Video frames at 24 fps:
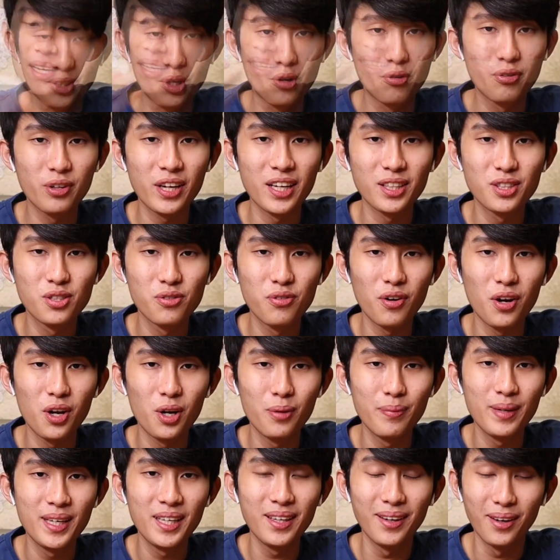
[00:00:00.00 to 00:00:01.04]
Don't forget to
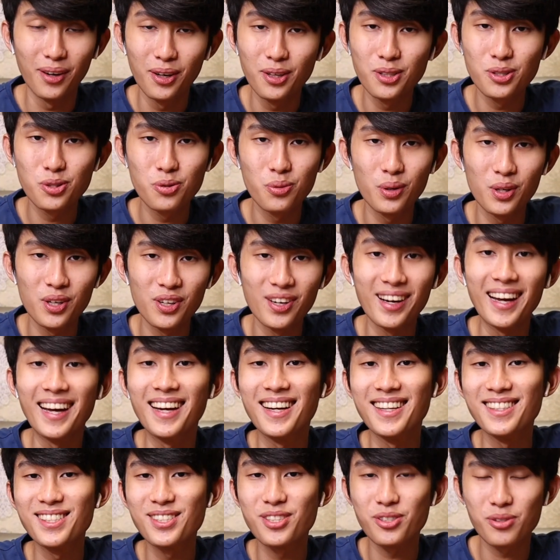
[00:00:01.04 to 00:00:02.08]
follow me on Twitter
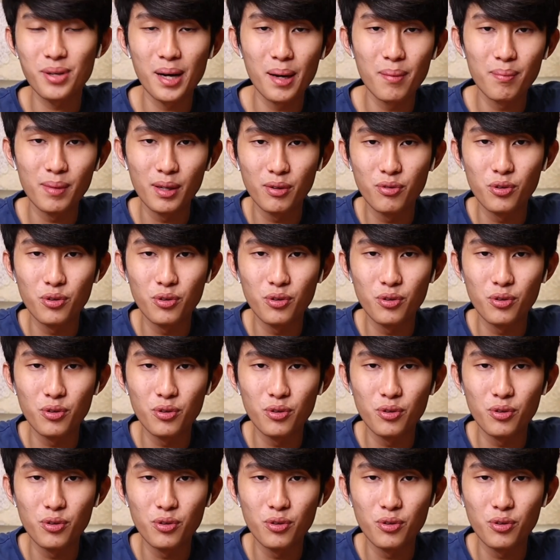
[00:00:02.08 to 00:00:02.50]
and Instagram